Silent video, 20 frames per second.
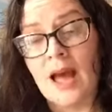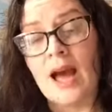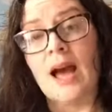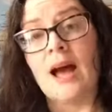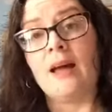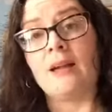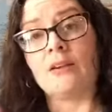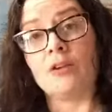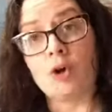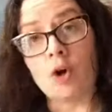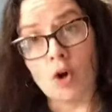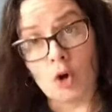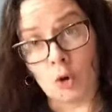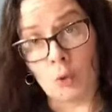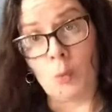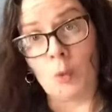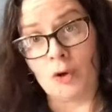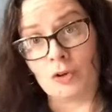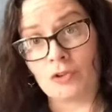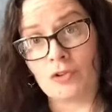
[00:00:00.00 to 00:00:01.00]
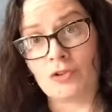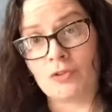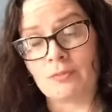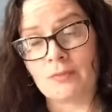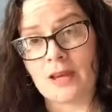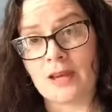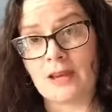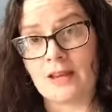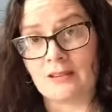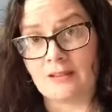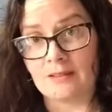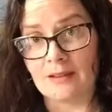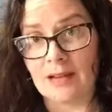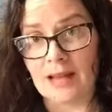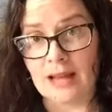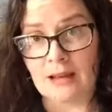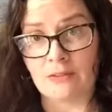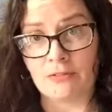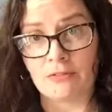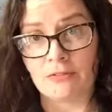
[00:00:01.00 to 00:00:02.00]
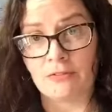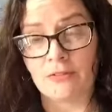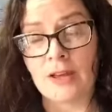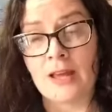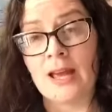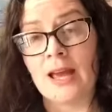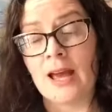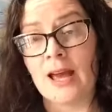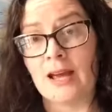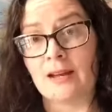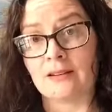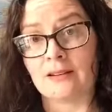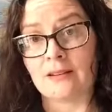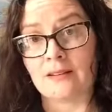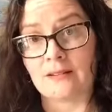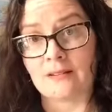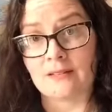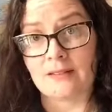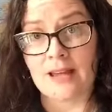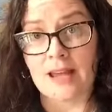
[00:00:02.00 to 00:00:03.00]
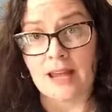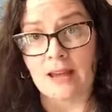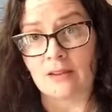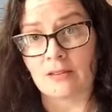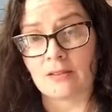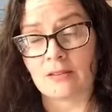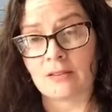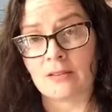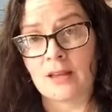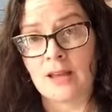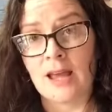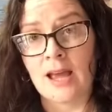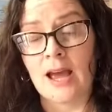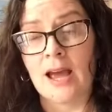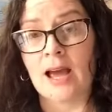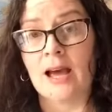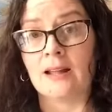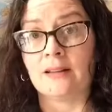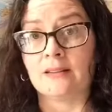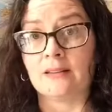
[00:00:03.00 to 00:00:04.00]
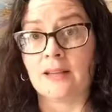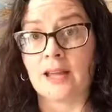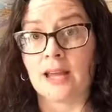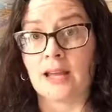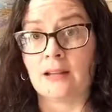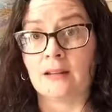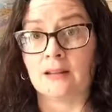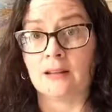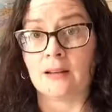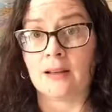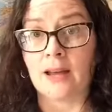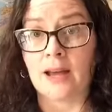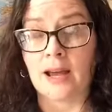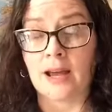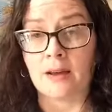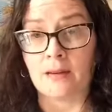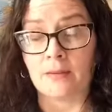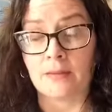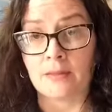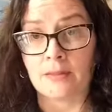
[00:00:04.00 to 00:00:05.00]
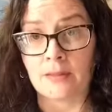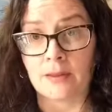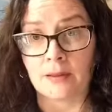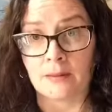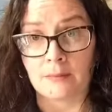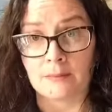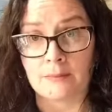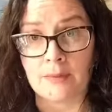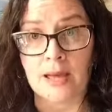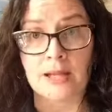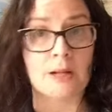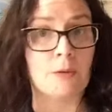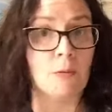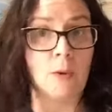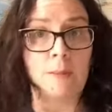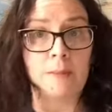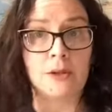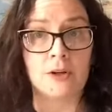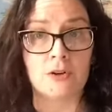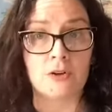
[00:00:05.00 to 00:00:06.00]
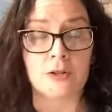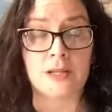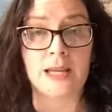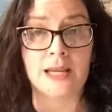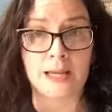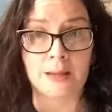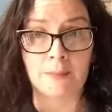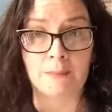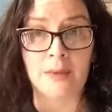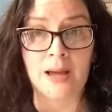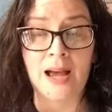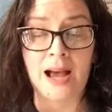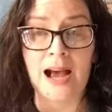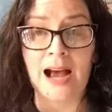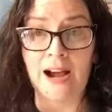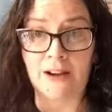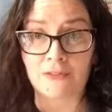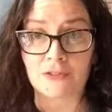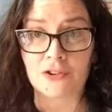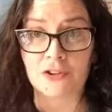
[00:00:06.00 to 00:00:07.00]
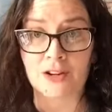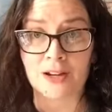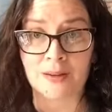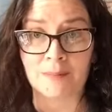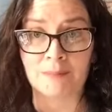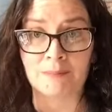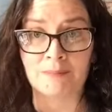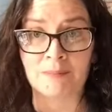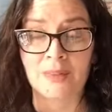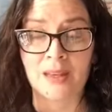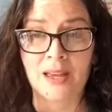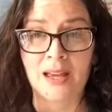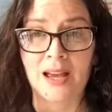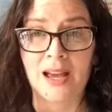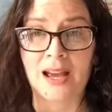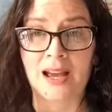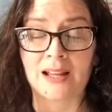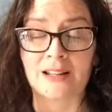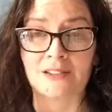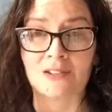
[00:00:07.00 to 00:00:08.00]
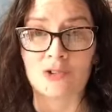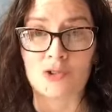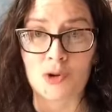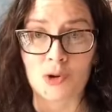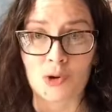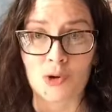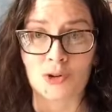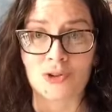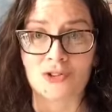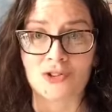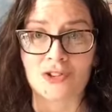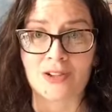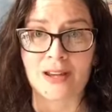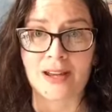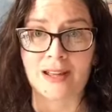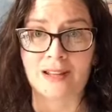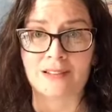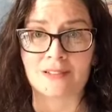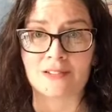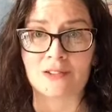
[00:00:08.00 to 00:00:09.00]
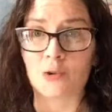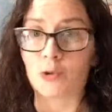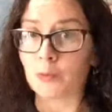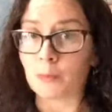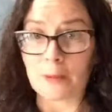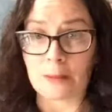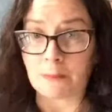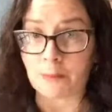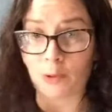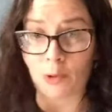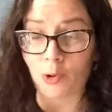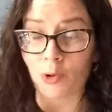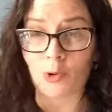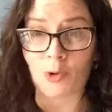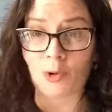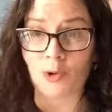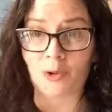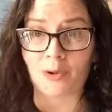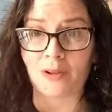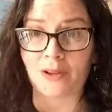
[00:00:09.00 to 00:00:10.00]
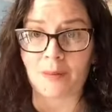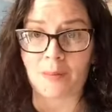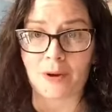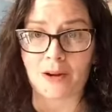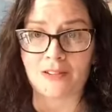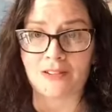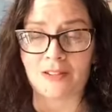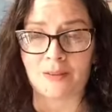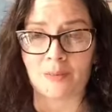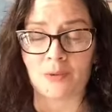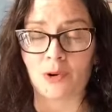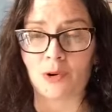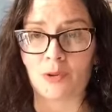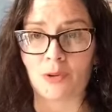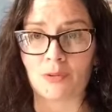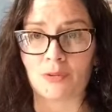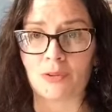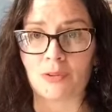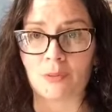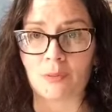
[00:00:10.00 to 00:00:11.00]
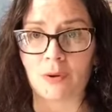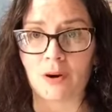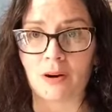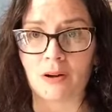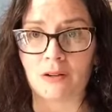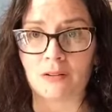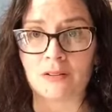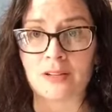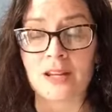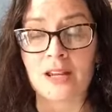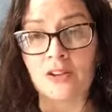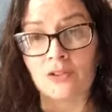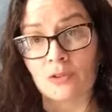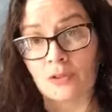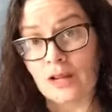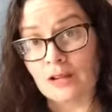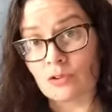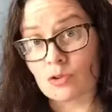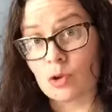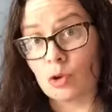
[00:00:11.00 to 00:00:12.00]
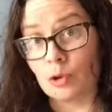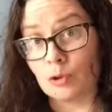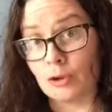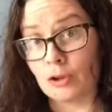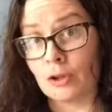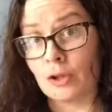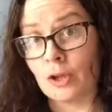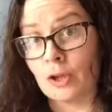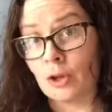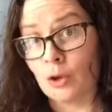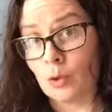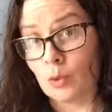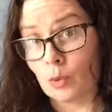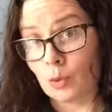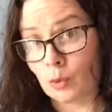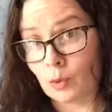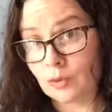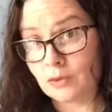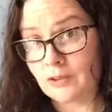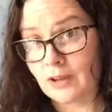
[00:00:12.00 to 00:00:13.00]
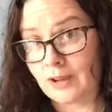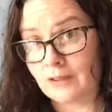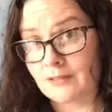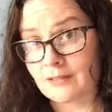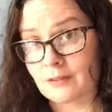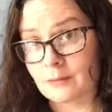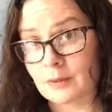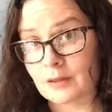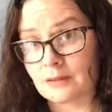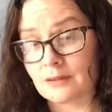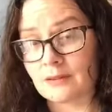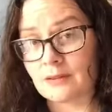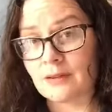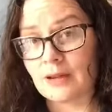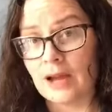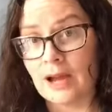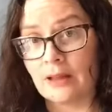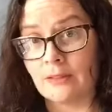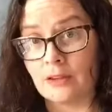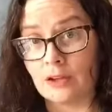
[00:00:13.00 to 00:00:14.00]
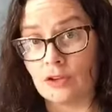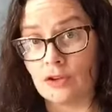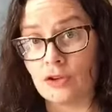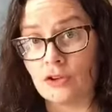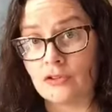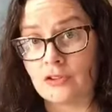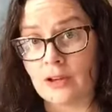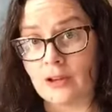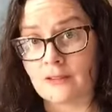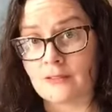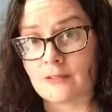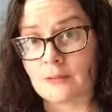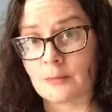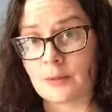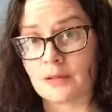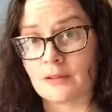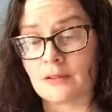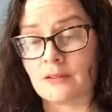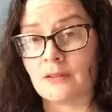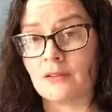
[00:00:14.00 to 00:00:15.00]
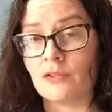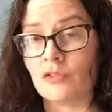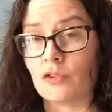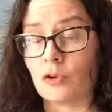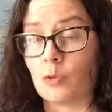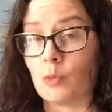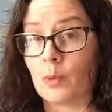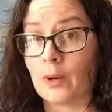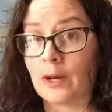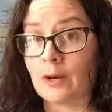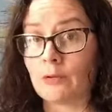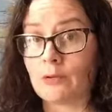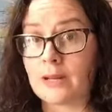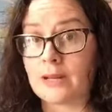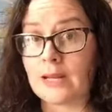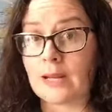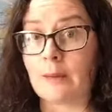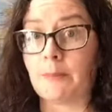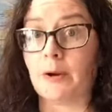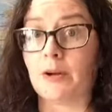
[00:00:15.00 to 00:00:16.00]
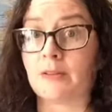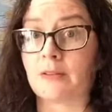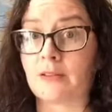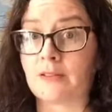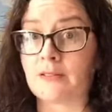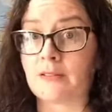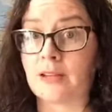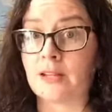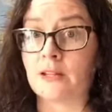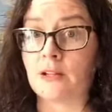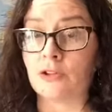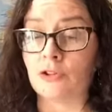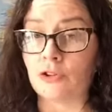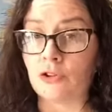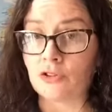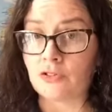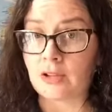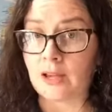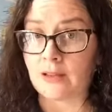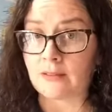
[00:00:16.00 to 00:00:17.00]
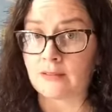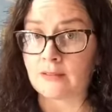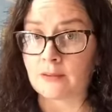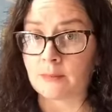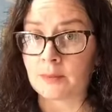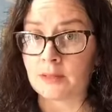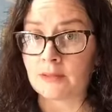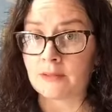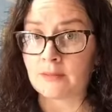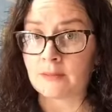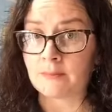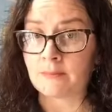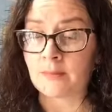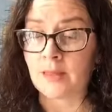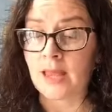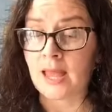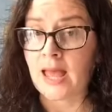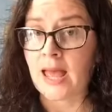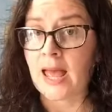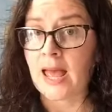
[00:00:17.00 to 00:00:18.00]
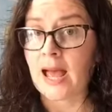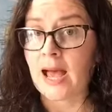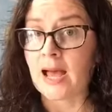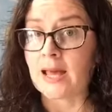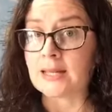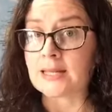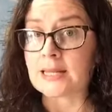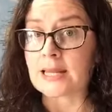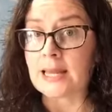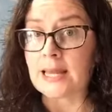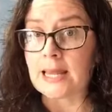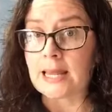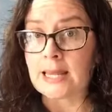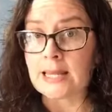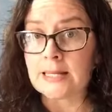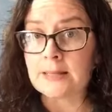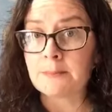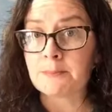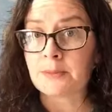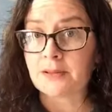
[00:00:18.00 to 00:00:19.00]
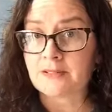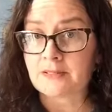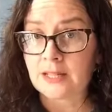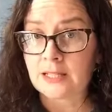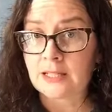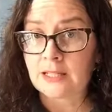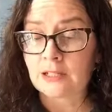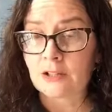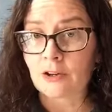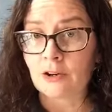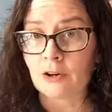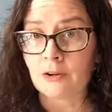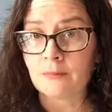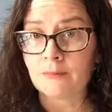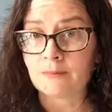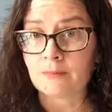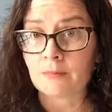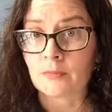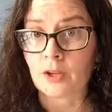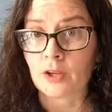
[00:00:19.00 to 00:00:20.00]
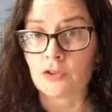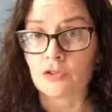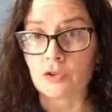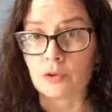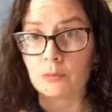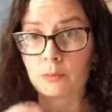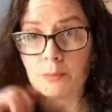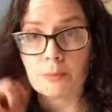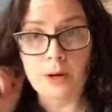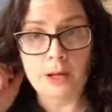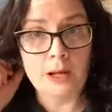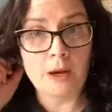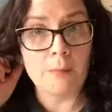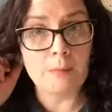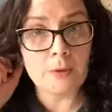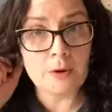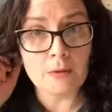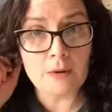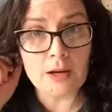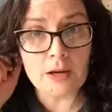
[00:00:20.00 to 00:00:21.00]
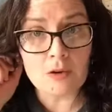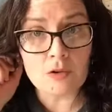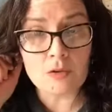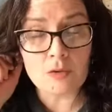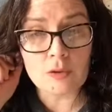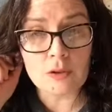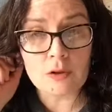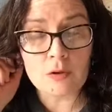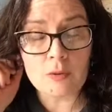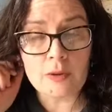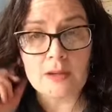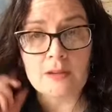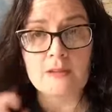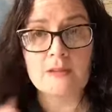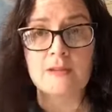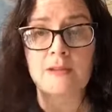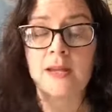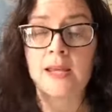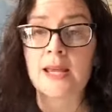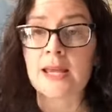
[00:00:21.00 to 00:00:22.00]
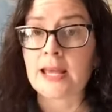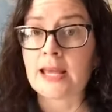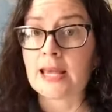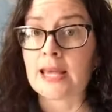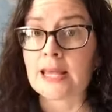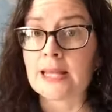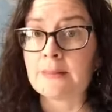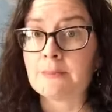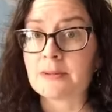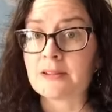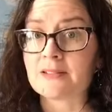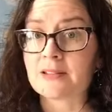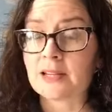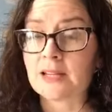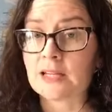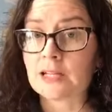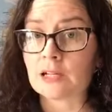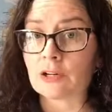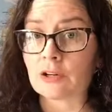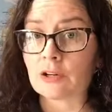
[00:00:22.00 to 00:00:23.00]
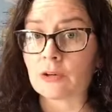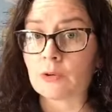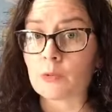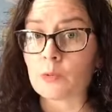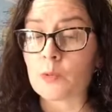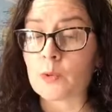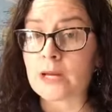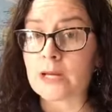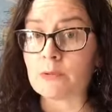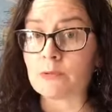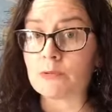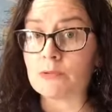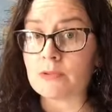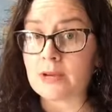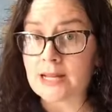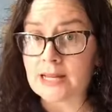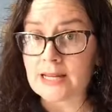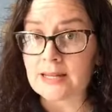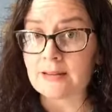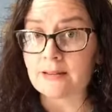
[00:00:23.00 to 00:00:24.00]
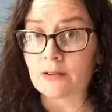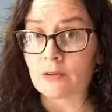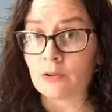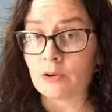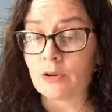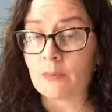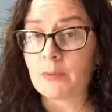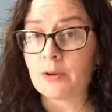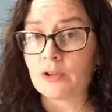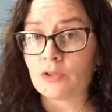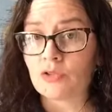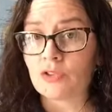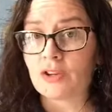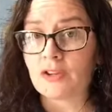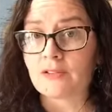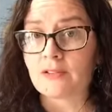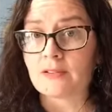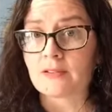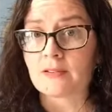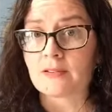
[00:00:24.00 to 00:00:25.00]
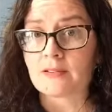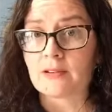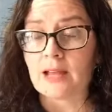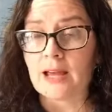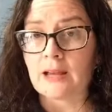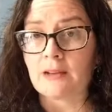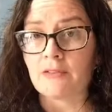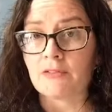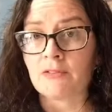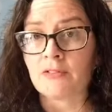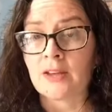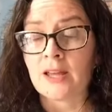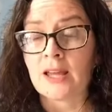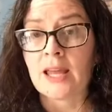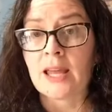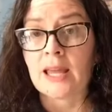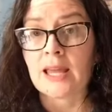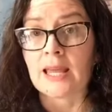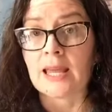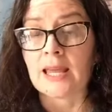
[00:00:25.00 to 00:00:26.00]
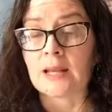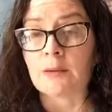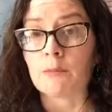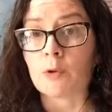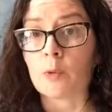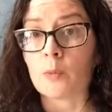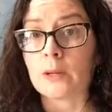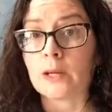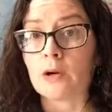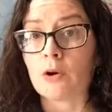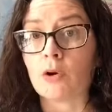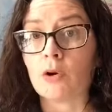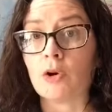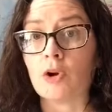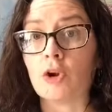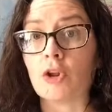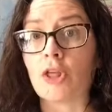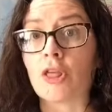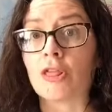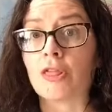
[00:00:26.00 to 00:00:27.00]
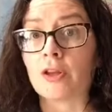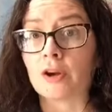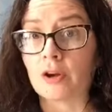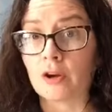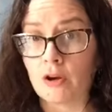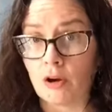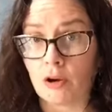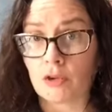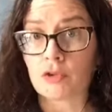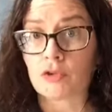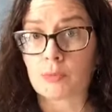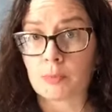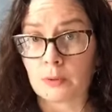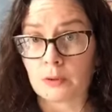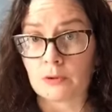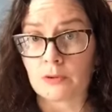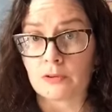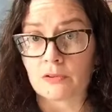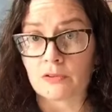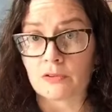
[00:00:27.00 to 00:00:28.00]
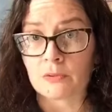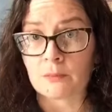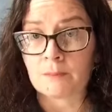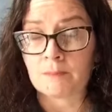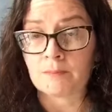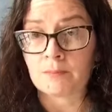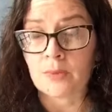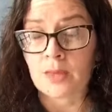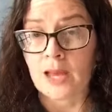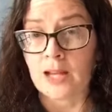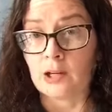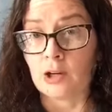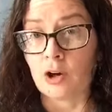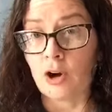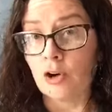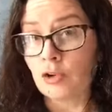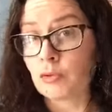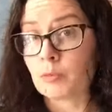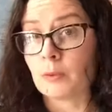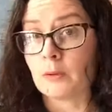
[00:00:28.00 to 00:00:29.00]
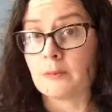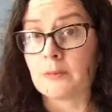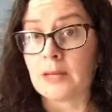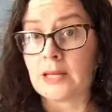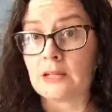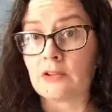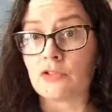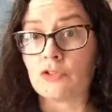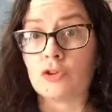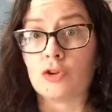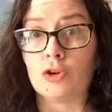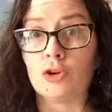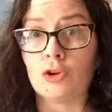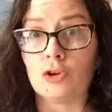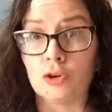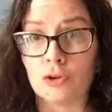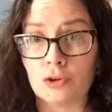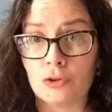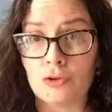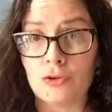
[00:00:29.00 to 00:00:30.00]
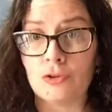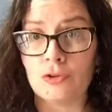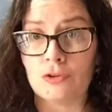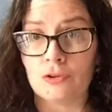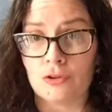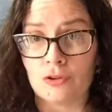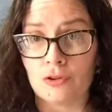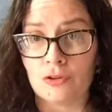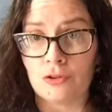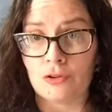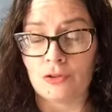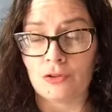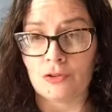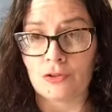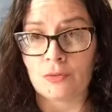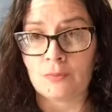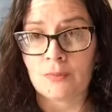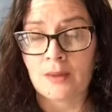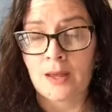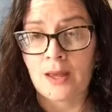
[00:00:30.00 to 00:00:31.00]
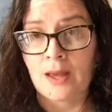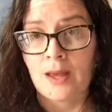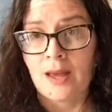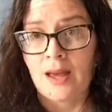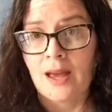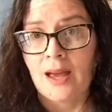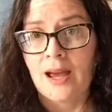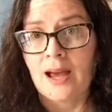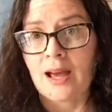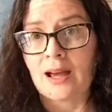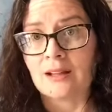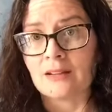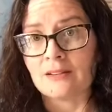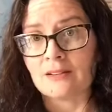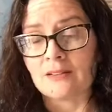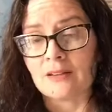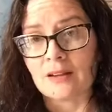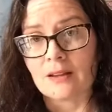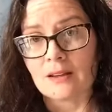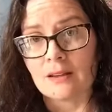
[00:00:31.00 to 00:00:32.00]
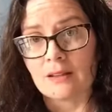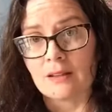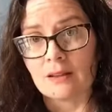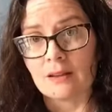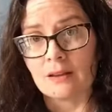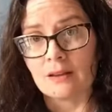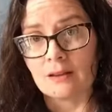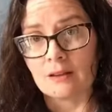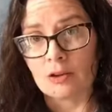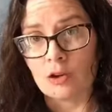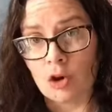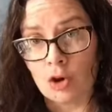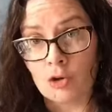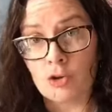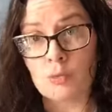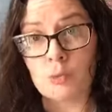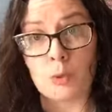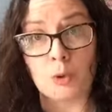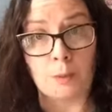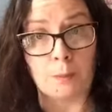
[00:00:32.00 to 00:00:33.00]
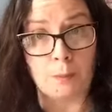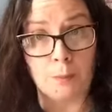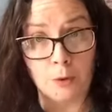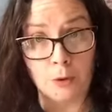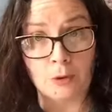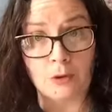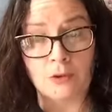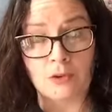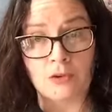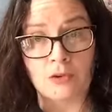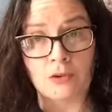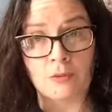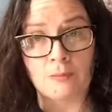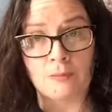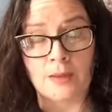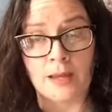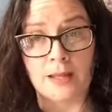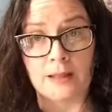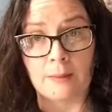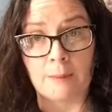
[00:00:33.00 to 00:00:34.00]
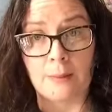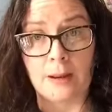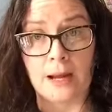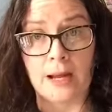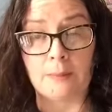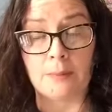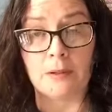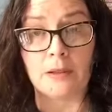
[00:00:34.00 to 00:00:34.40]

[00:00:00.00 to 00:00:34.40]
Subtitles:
and onwards, his life and his death. And then the men and women who came after him and taught and told people all about him all over the world. So that's called the Old Testament and the New Testament. So we're reading about this in the New Testament. And in particular, so prick up your ears for the quiz. In particular, we read all about Jesus's life in what we call the Gospels. And gospel means good news. And the gospel books in the Bible,